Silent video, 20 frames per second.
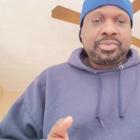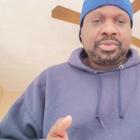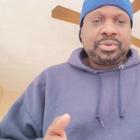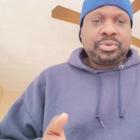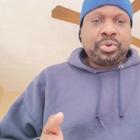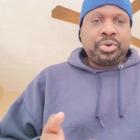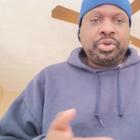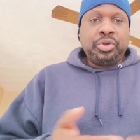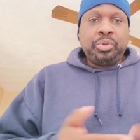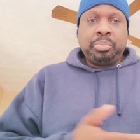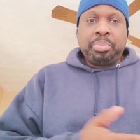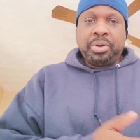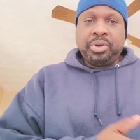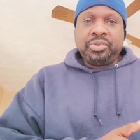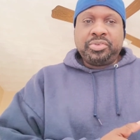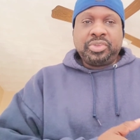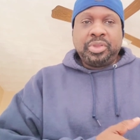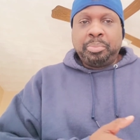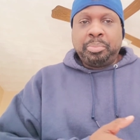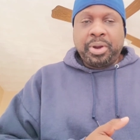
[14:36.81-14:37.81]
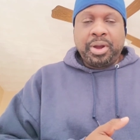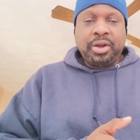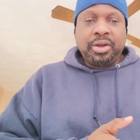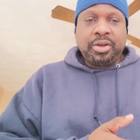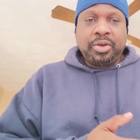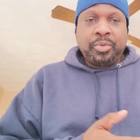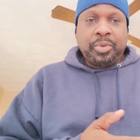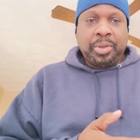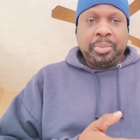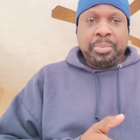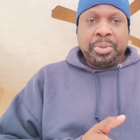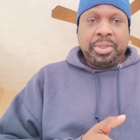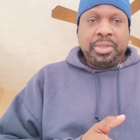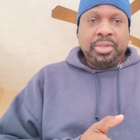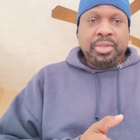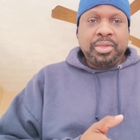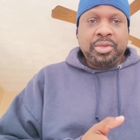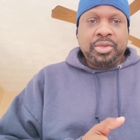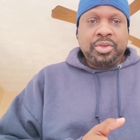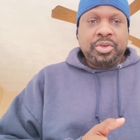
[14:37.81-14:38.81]
or you personally partner with me
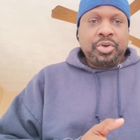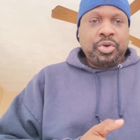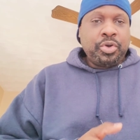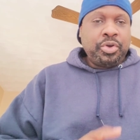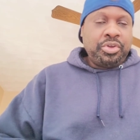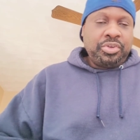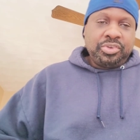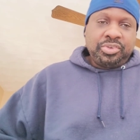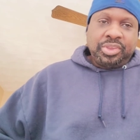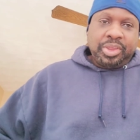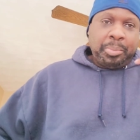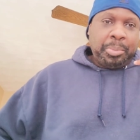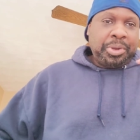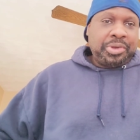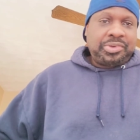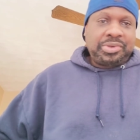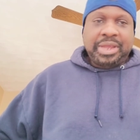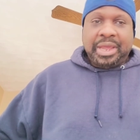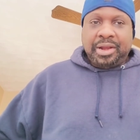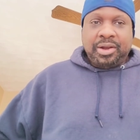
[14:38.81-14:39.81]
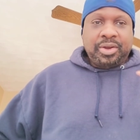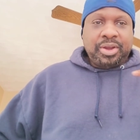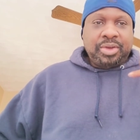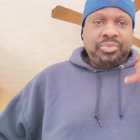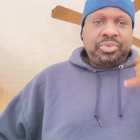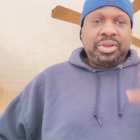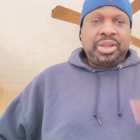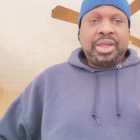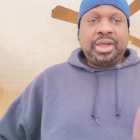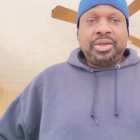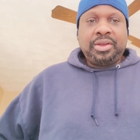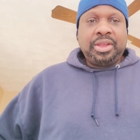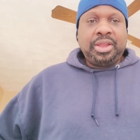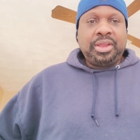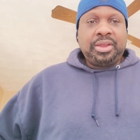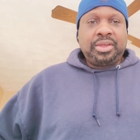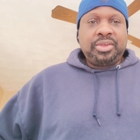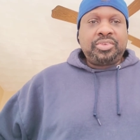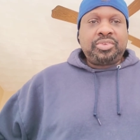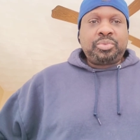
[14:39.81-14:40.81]
or you just give me a shout out every now and then.
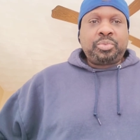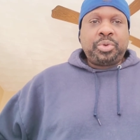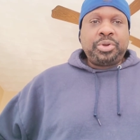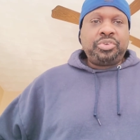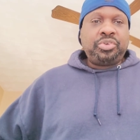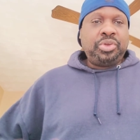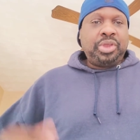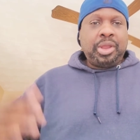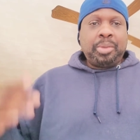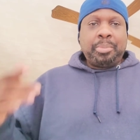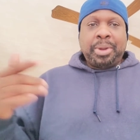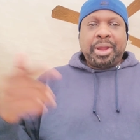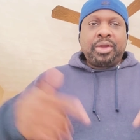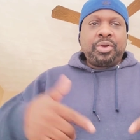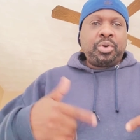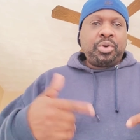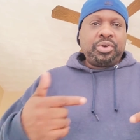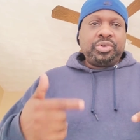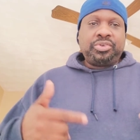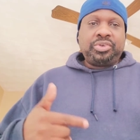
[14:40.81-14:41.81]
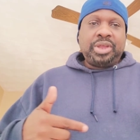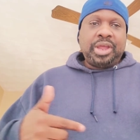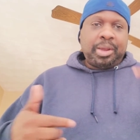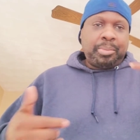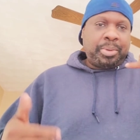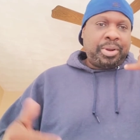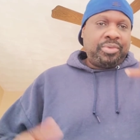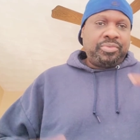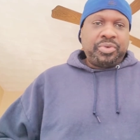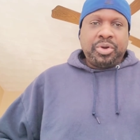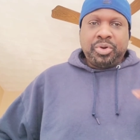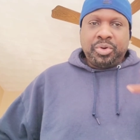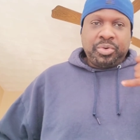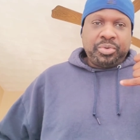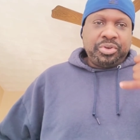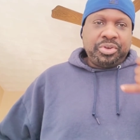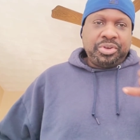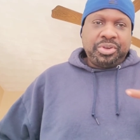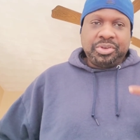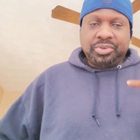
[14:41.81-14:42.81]
Because once you get my course, you got my
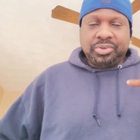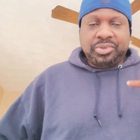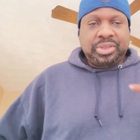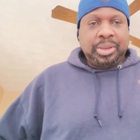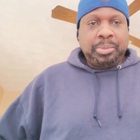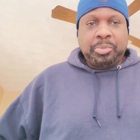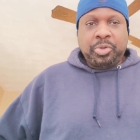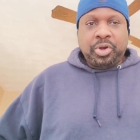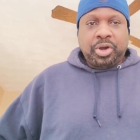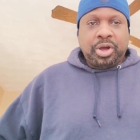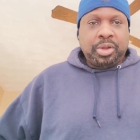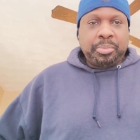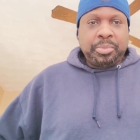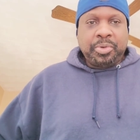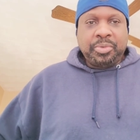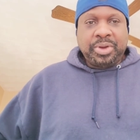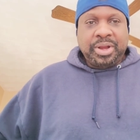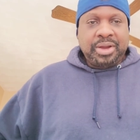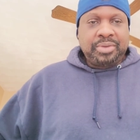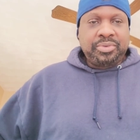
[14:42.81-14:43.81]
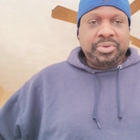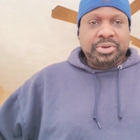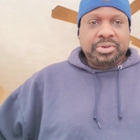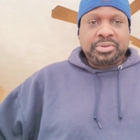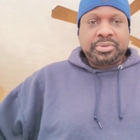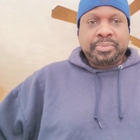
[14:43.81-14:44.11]
phone. You could just keep calling me whenever.